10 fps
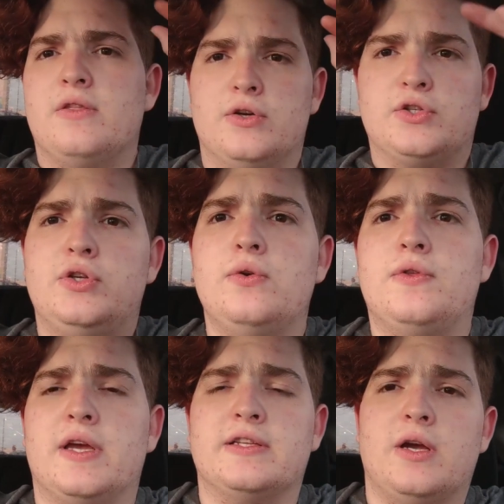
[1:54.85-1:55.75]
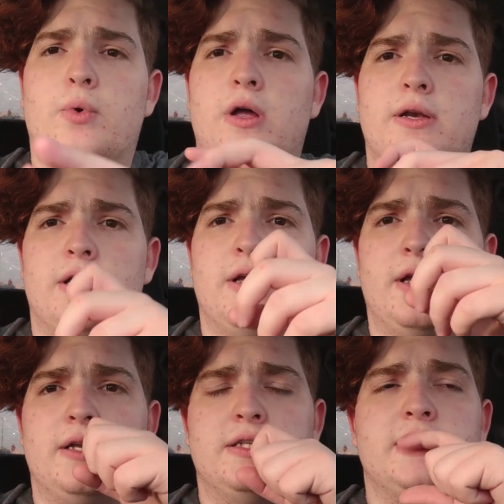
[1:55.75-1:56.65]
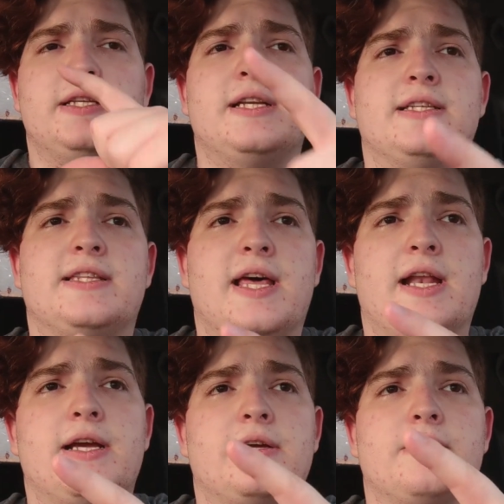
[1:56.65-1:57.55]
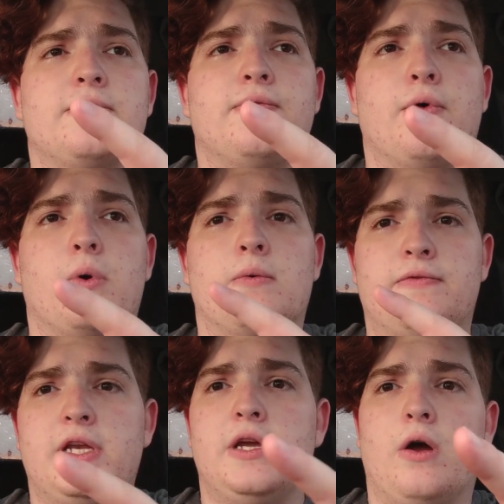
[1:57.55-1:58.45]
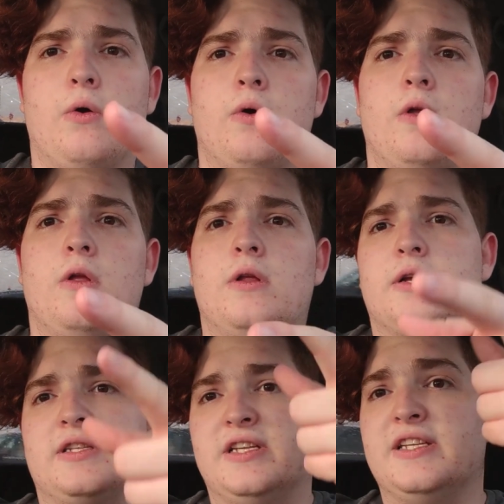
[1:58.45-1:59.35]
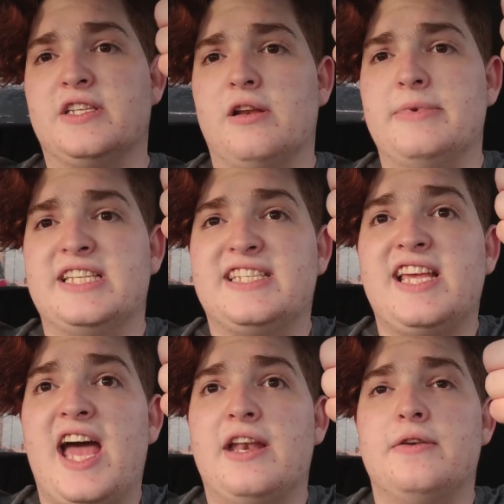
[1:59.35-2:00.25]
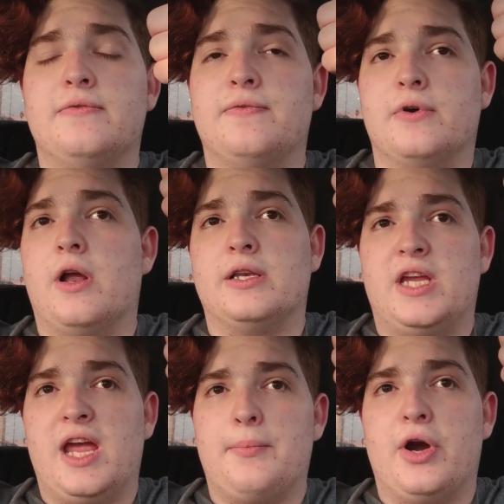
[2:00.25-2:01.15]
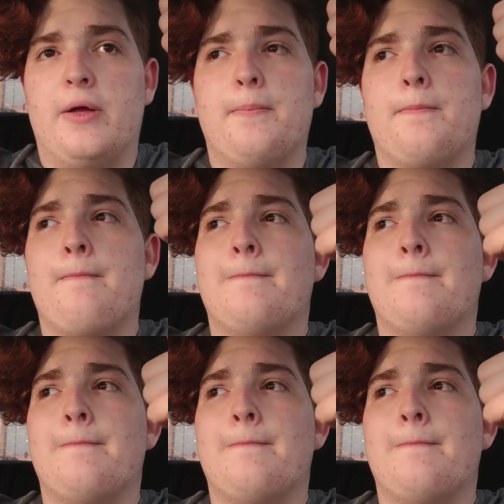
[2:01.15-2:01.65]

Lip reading: there's two things. I want a decent aesthetic for video, because it is going to be a set for on camera.